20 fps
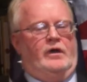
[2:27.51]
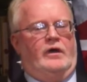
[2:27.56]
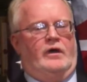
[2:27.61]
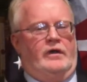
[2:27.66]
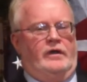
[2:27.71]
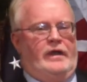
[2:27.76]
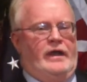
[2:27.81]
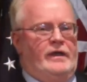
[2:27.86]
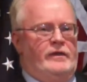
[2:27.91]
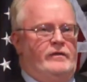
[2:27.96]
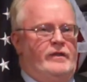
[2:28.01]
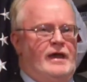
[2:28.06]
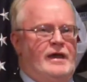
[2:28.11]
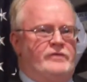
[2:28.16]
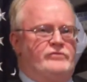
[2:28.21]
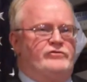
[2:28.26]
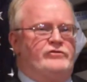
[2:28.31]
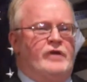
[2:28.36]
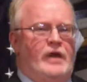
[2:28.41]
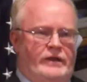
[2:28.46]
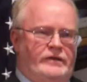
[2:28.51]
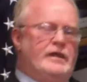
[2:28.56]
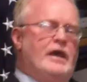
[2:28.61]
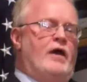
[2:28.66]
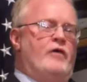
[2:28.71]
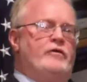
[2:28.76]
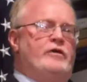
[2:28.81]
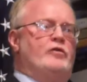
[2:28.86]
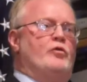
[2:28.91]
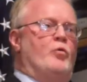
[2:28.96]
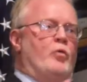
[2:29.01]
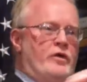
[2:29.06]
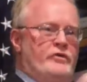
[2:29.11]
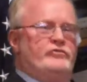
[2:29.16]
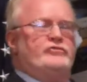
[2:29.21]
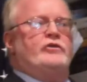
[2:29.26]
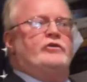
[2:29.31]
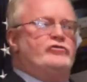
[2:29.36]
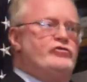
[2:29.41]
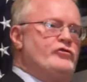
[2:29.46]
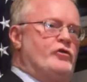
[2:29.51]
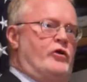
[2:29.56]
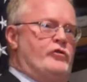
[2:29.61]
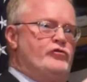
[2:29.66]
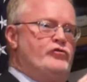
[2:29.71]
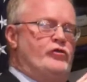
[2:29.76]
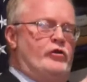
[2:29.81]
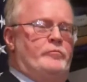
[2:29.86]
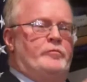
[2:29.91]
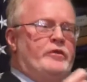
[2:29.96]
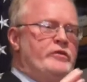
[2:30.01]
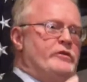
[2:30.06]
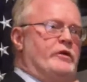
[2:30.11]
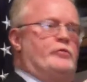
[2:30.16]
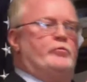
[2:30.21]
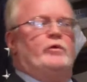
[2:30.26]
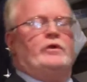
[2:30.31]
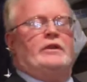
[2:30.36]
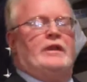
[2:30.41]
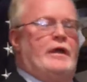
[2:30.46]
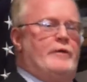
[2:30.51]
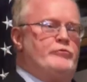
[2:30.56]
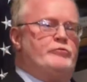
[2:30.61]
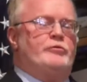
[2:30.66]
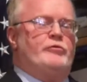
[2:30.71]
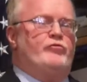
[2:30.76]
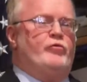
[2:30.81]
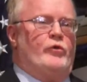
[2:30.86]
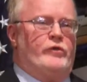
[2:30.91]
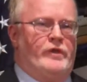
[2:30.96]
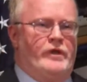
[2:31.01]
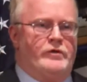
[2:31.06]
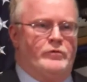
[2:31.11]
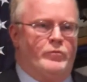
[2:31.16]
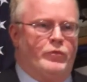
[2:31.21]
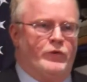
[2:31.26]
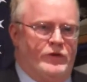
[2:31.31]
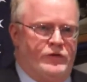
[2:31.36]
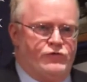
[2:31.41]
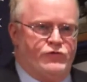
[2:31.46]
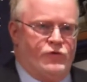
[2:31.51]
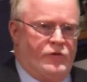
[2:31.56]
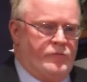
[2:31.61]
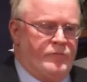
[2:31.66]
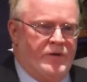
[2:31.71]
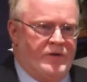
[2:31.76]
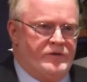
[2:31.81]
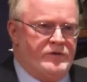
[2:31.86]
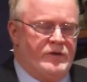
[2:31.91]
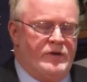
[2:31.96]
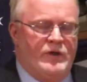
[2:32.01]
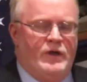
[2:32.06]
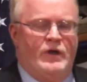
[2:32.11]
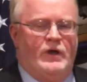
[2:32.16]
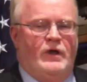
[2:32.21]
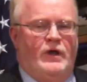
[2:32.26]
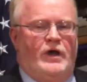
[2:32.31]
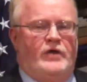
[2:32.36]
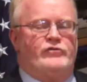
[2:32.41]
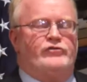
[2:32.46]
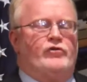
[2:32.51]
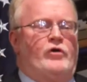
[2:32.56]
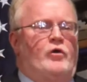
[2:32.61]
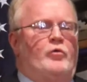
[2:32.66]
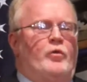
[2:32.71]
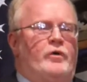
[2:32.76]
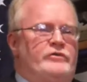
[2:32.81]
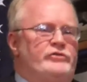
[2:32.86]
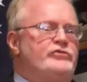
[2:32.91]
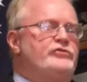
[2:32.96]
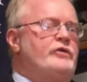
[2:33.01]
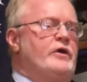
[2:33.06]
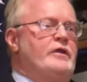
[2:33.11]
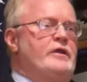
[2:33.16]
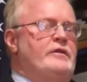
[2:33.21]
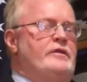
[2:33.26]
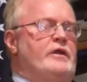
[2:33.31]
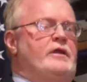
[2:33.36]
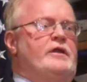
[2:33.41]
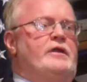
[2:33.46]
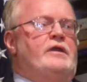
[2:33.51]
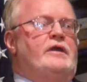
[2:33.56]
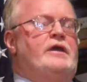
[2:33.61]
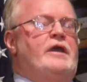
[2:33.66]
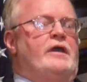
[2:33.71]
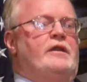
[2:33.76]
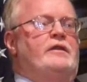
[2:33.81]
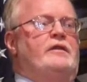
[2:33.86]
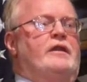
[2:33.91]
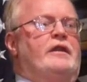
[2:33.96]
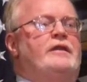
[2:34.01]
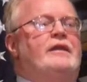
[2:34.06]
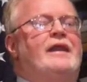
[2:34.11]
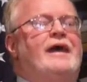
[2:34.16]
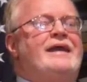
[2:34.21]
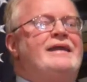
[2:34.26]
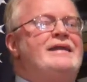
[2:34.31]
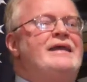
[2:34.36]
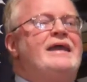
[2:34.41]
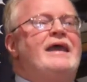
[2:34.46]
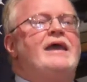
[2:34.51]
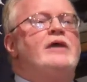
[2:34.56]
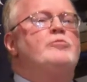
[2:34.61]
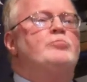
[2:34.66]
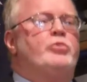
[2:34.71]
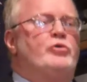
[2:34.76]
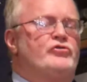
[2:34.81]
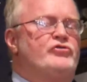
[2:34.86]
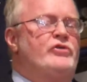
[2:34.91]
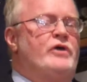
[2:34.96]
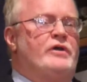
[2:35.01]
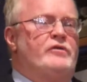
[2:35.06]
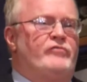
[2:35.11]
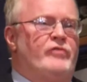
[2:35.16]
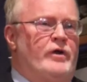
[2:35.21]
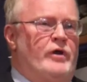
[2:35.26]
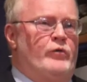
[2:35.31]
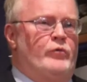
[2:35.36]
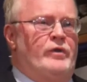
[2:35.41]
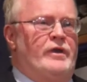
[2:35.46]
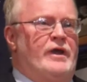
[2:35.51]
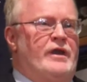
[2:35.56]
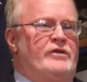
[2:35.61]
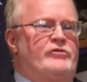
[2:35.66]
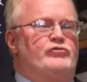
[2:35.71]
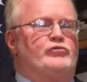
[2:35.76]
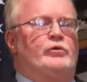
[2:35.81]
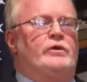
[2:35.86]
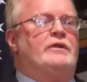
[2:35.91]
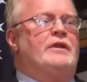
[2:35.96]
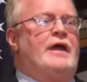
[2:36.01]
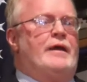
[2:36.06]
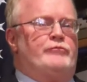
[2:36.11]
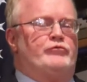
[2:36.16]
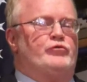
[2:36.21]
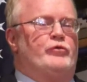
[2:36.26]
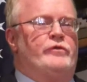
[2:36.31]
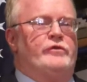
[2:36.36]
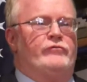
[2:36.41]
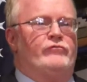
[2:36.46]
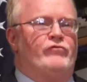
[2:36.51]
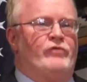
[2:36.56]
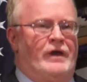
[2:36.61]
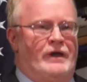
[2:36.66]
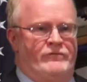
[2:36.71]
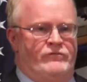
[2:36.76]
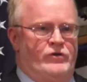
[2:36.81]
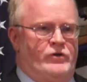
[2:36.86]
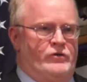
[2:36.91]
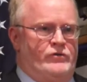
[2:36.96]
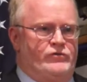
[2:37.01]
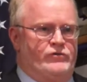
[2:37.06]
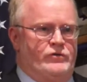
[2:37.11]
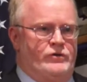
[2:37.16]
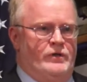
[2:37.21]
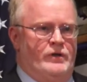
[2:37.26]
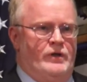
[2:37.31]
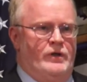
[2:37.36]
Uh, and that's not counting the ones that start treatment that relapse before they complete treatment. I saw one study that indicated that 98% of heroin addicts relapse within five years.